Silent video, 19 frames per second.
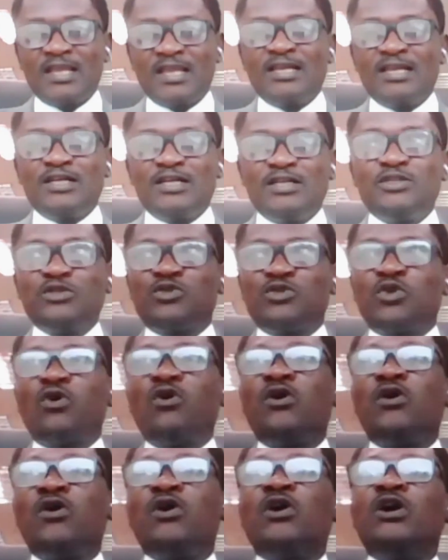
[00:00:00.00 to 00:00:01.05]
Yes. So
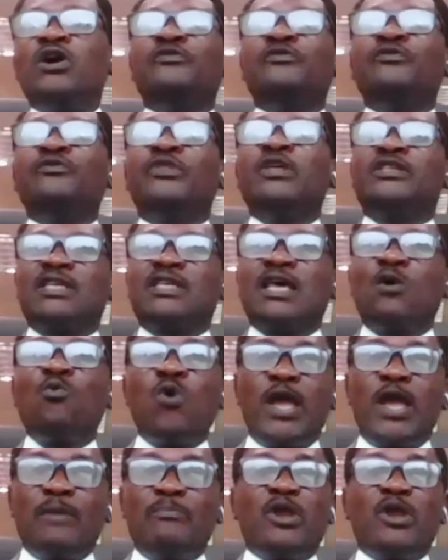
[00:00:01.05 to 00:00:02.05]
the same way,